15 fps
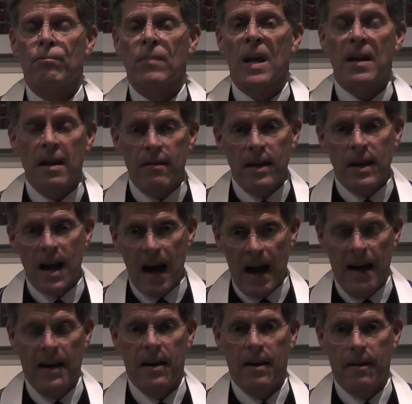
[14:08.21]
and even
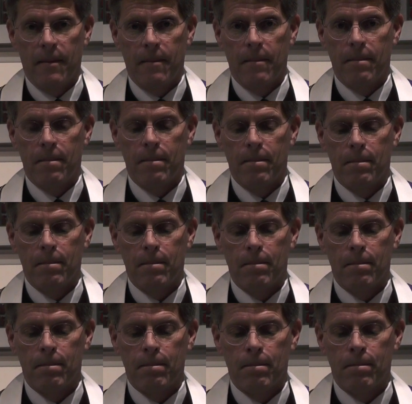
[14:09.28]
died.
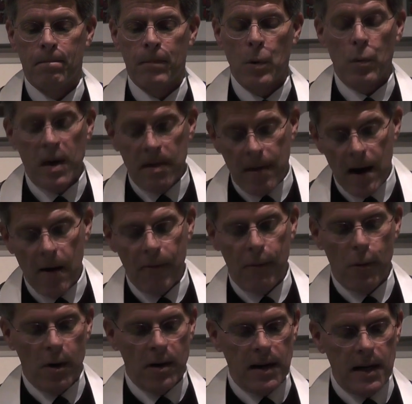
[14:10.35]
We
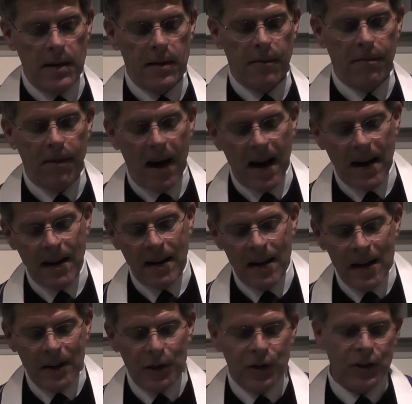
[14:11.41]
therefore need to find
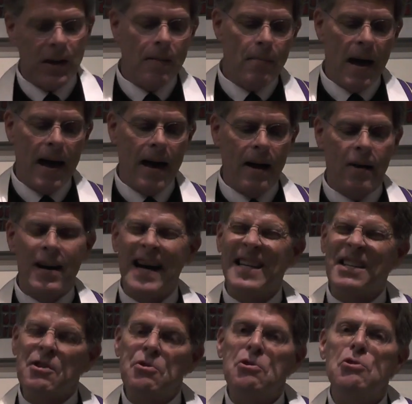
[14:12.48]
somehow a
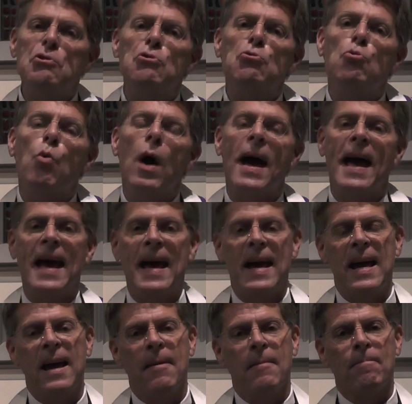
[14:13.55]
new
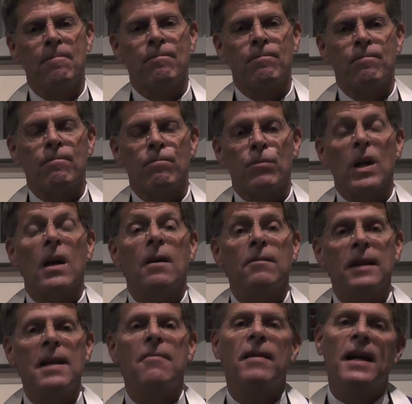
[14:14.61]
way of
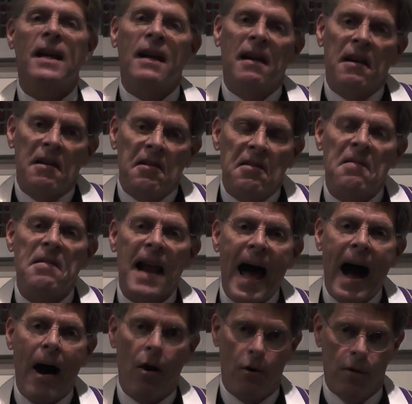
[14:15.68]
living
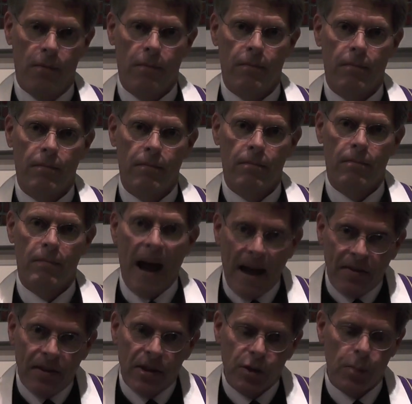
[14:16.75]
now,
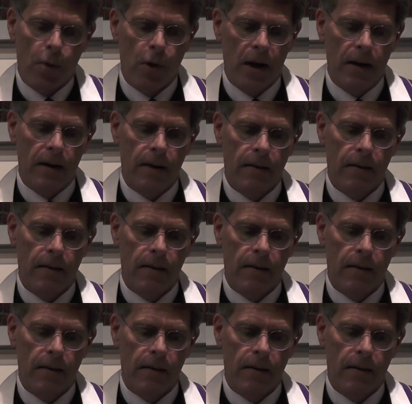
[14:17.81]
at this point.